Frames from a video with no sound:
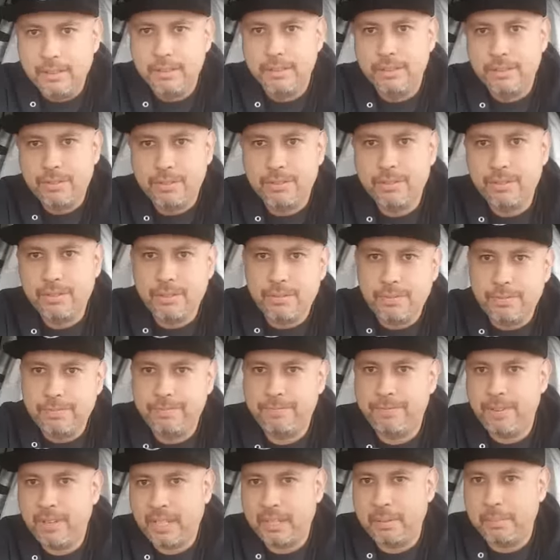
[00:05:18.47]

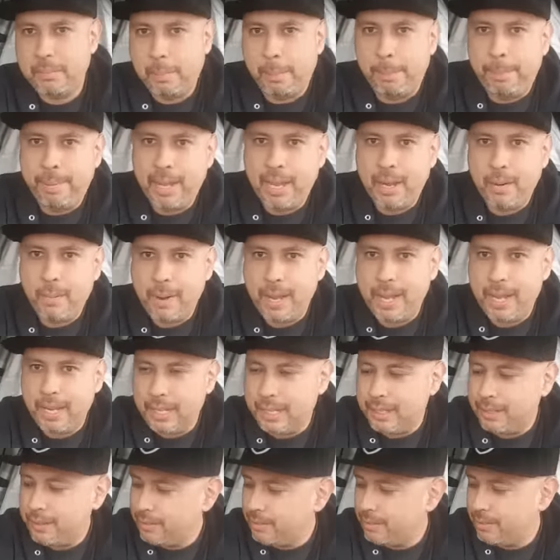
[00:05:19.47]
Fucking
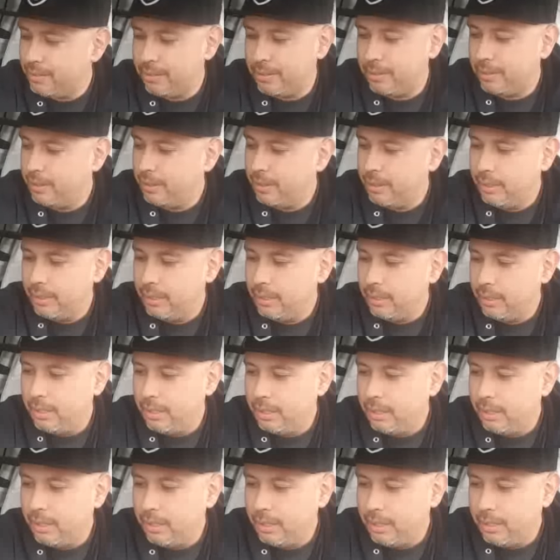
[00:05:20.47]
bandwagons
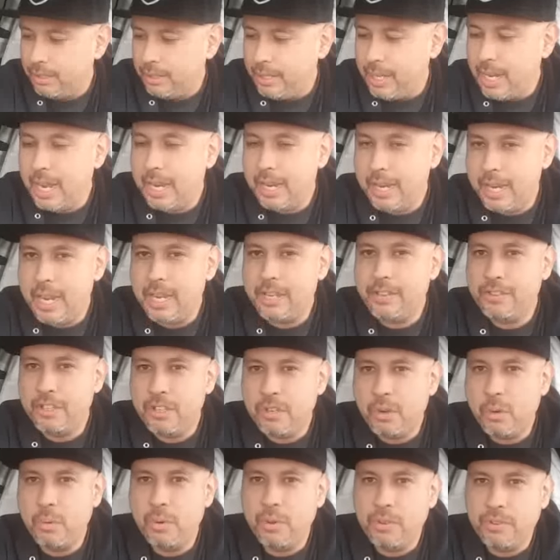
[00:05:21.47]
yeah, next
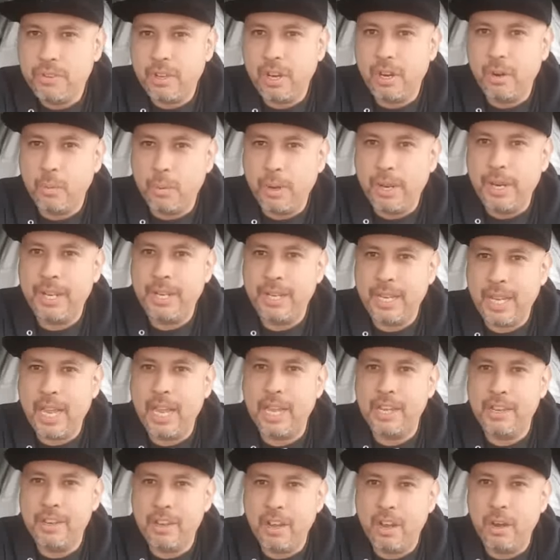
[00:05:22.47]
year when we start winning,
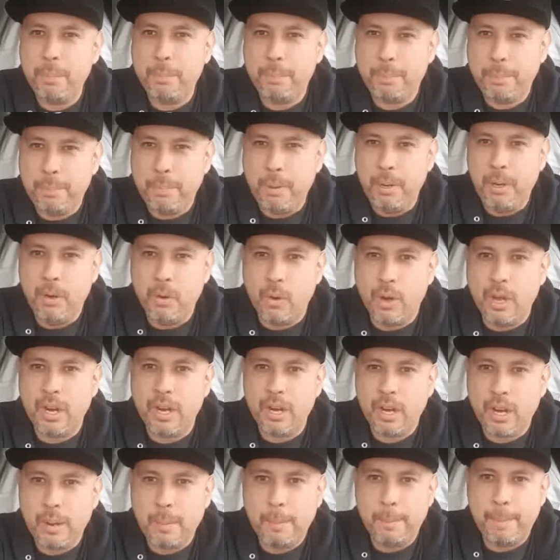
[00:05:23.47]
yeah, y'all we going
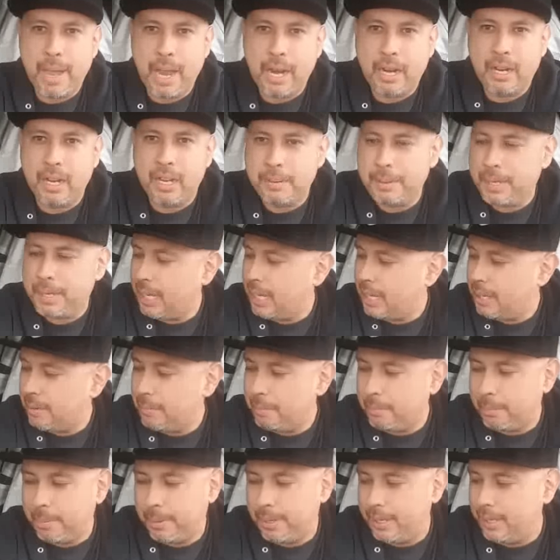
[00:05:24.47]
to come back on
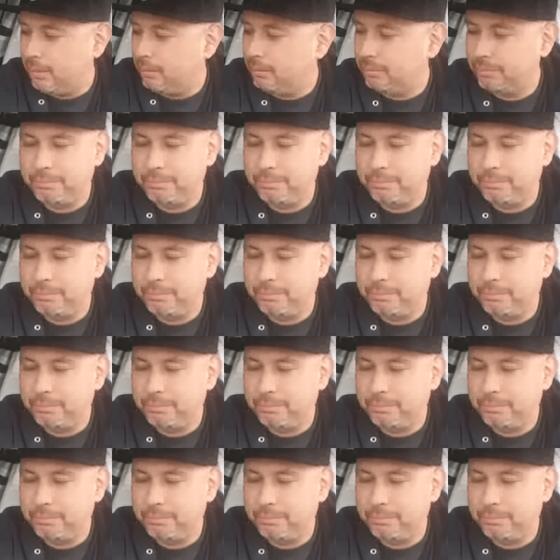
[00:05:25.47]
again, but